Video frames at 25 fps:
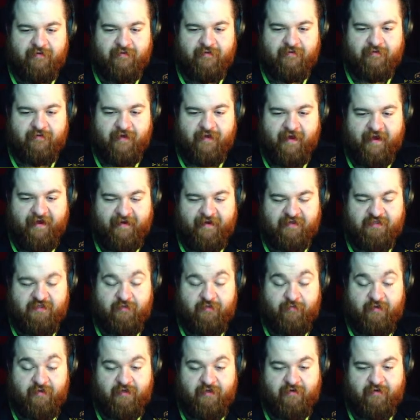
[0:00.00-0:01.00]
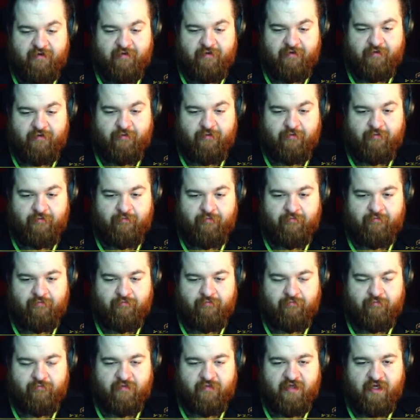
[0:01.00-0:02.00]
that has to be, you know,
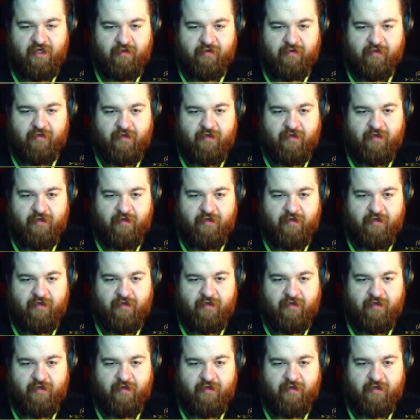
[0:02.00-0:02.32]
called